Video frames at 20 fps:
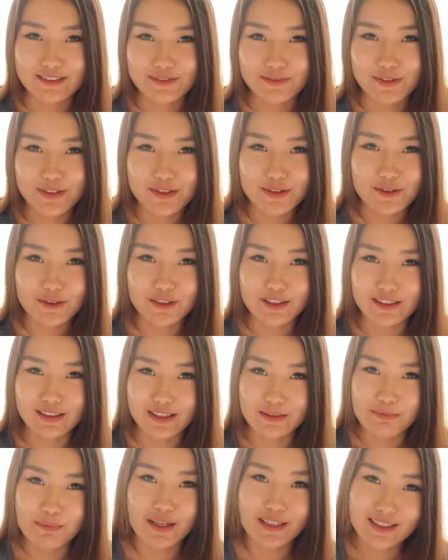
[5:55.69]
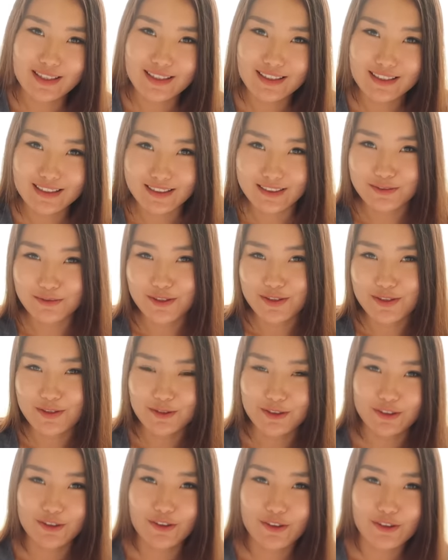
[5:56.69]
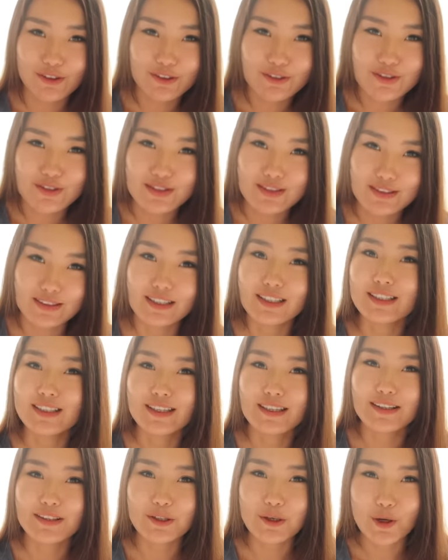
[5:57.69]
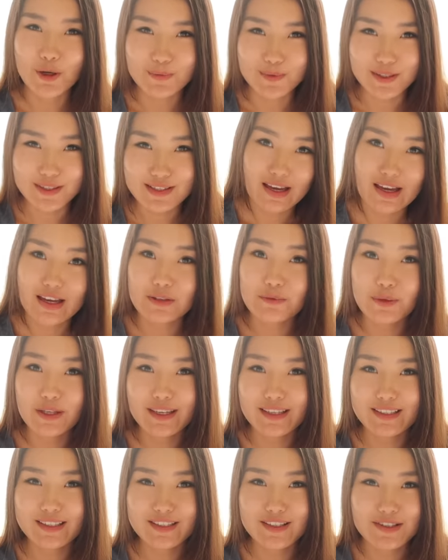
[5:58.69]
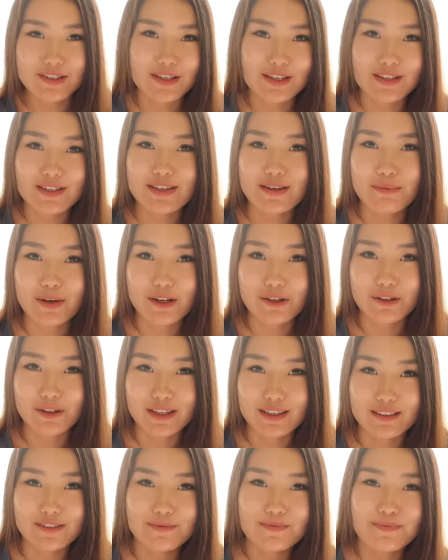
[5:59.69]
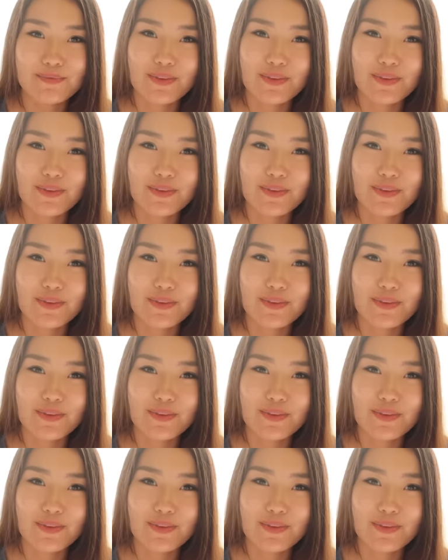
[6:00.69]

with your opinion and with your thoughts in the comment, and we can discuss about it.